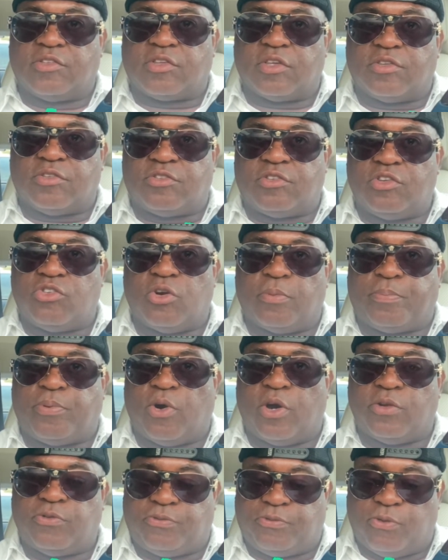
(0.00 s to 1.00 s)

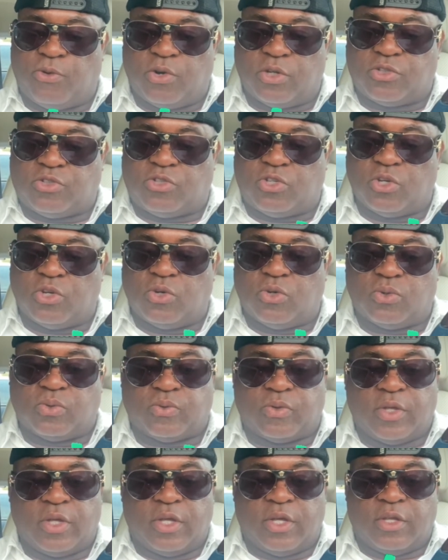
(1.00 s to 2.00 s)
0.42.
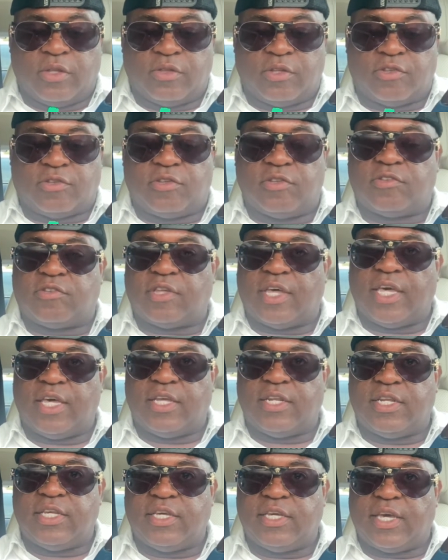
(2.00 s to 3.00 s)
This is
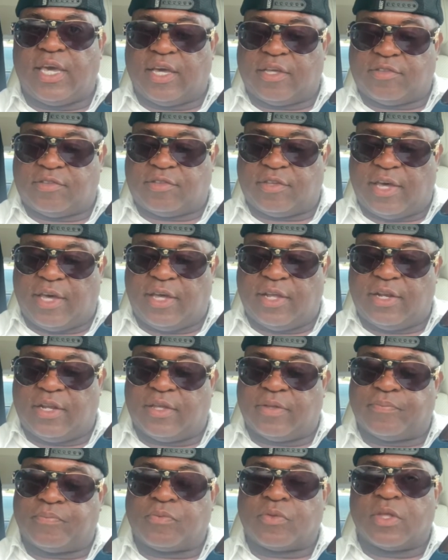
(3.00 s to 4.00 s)

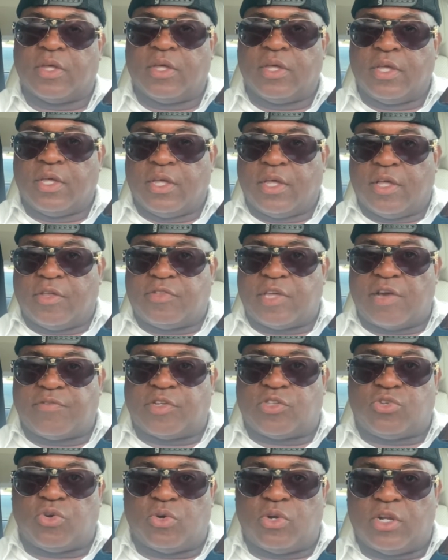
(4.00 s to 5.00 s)
ADXN. They have
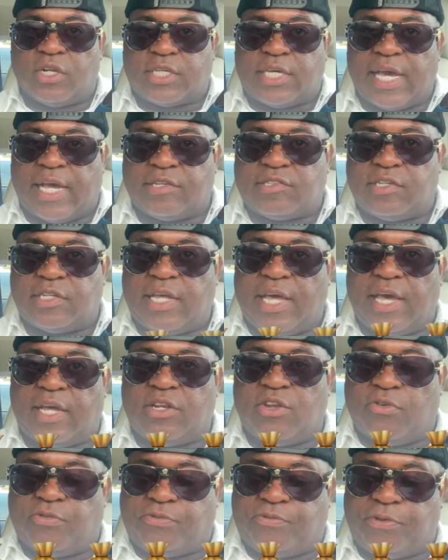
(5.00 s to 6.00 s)
a total cash in
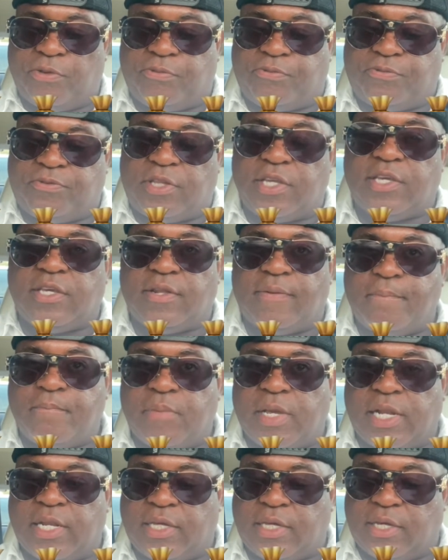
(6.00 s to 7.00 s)
hand of 15
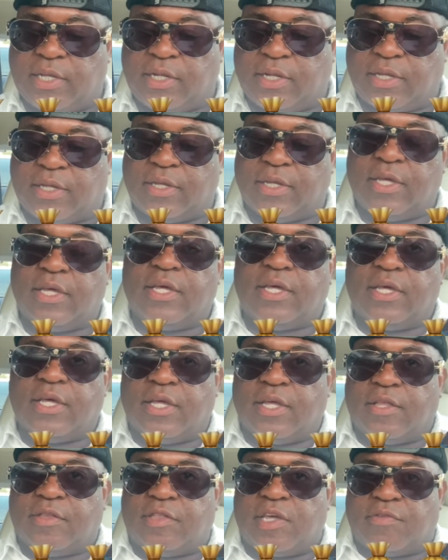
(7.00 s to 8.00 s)
million.
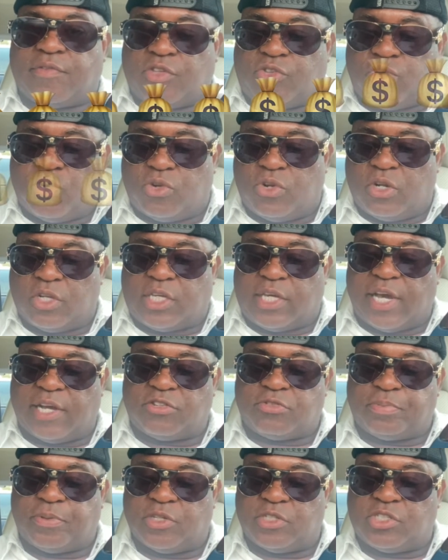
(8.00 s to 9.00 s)
They have a total
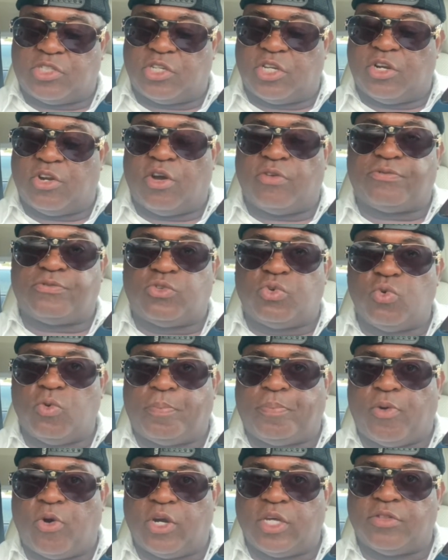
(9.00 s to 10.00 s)
cash per share of
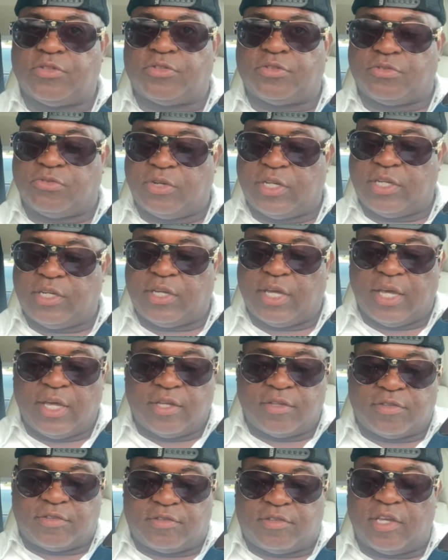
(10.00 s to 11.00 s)

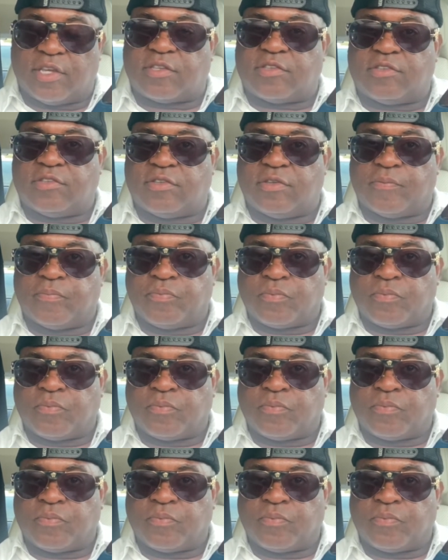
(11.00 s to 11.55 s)
2.36.